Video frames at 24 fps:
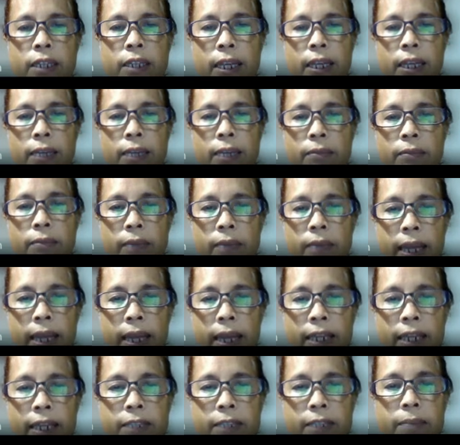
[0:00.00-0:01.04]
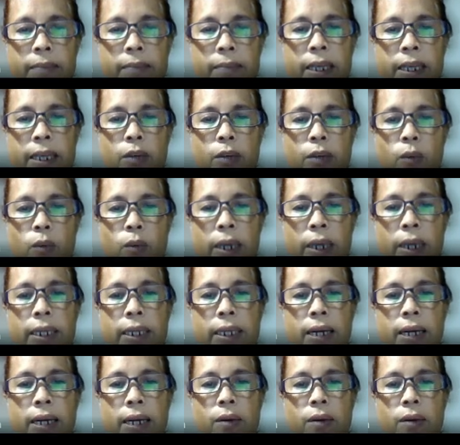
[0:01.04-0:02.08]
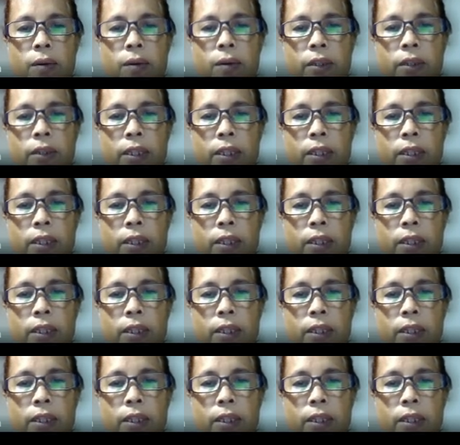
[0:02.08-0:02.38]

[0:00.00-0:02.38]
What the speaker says: and x being 1 now,